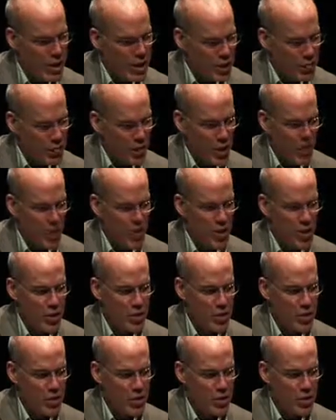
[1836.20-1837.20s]
Environmentalists
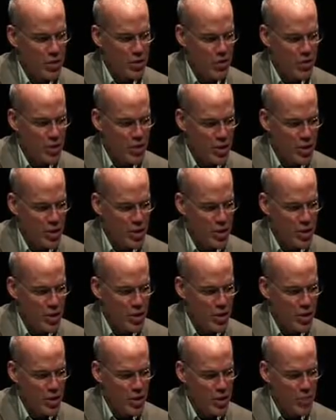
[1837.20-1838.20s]
spent too long
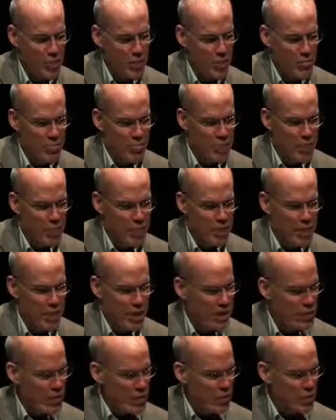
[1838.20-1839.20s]
appealing. I
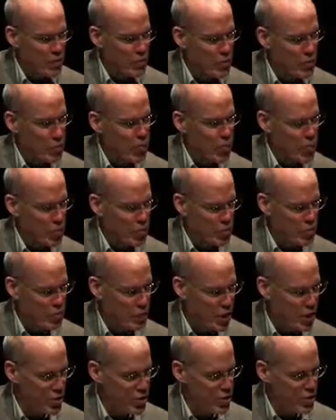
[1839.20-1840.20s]
can never remember which
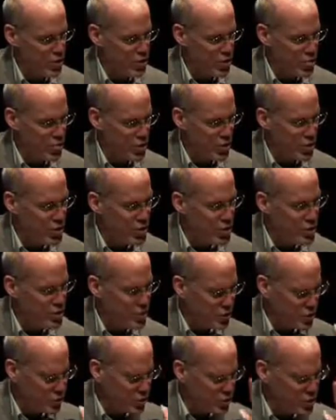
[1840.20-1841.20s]
side of the brain is
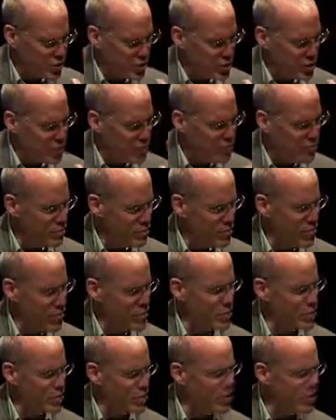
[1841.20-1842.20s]
the creative,
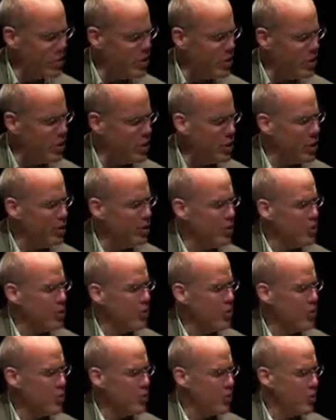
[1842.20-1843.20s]
and
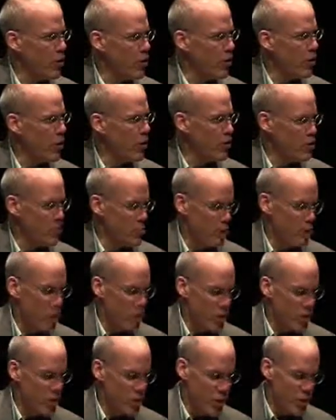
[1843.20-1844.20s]
environmentalists spent a
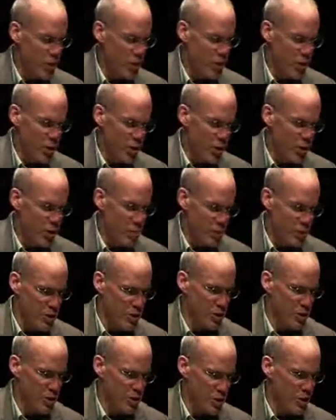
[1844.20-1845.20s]
long time
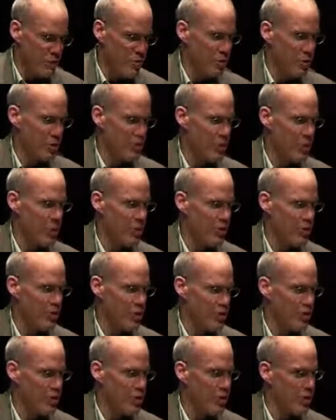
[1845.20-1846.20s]
appealing to whatever the side of the
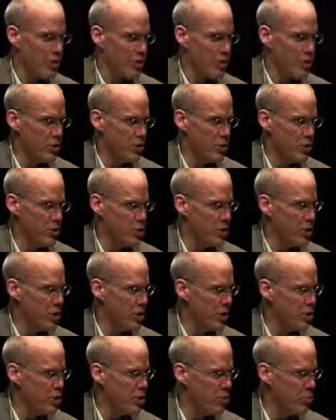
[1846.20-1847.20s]
brain is that really
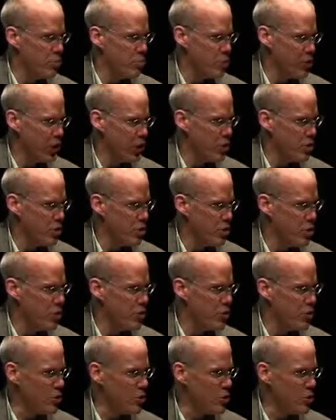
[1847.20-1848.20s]
likes pie
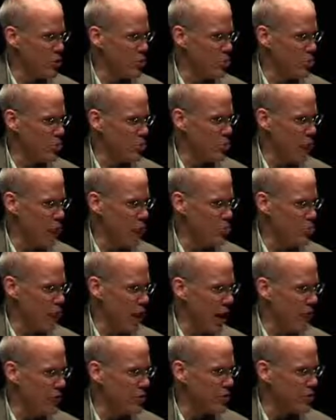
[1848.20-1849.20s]
charts and bar
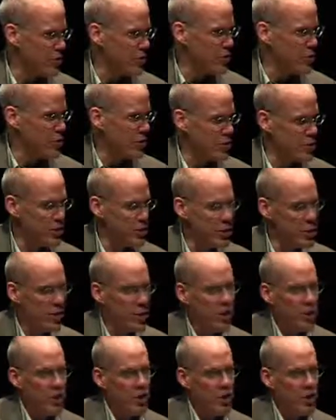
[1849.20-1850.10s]
graphs and things. Yep.